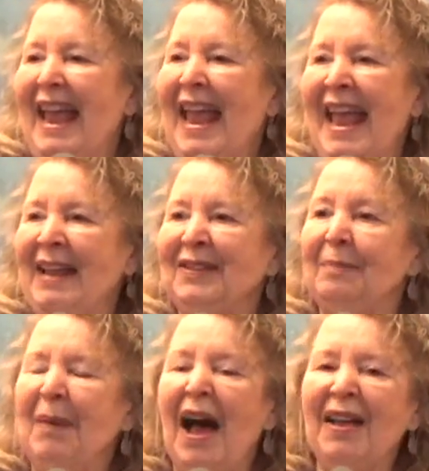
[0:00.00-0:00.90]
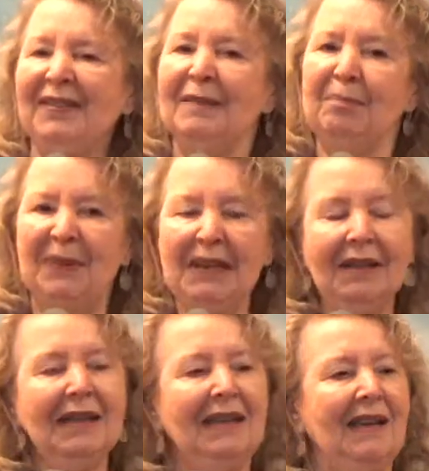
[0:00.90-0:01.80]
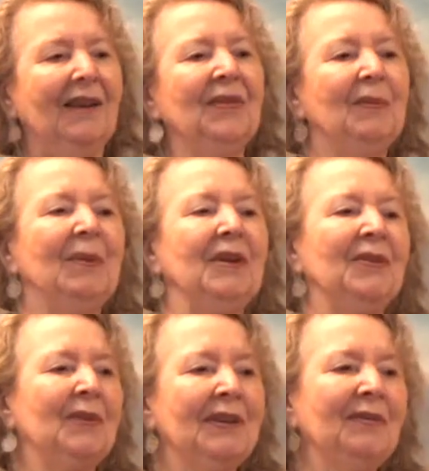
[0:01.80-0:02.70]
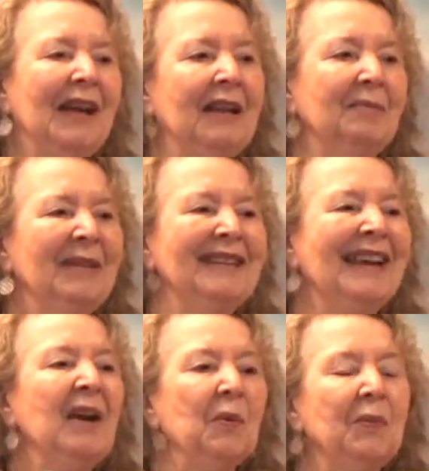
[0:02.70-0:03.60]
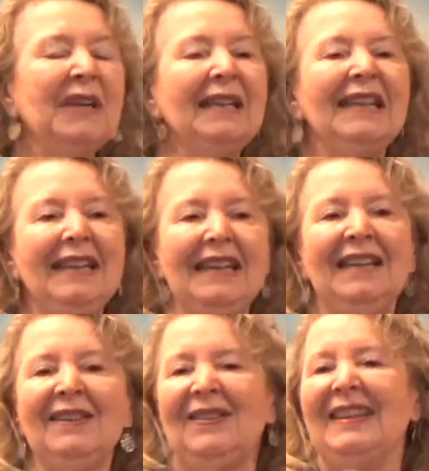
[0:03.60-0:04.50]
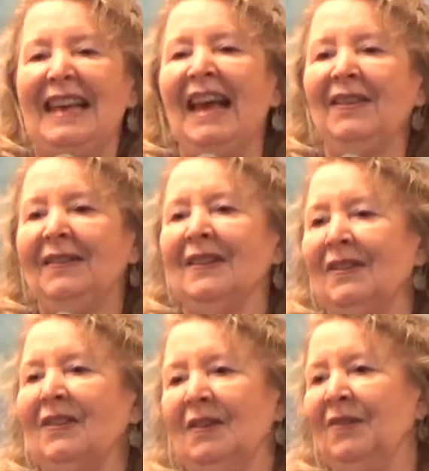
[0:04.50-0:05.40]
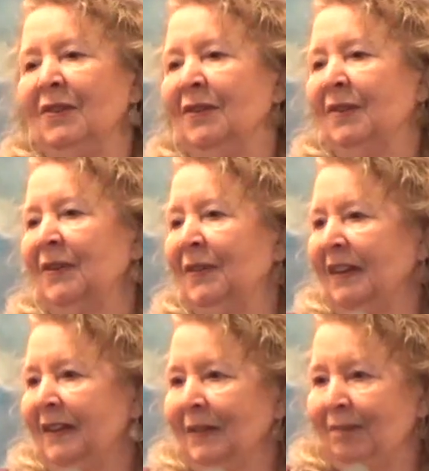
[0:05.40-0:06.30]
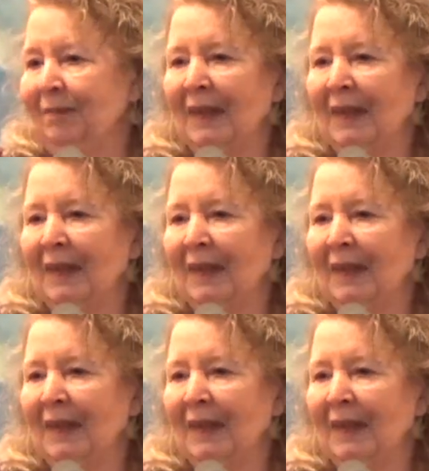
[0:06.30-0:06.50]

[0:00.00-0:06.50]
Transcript: and the possibility of spiritual development really is the essence of universalism.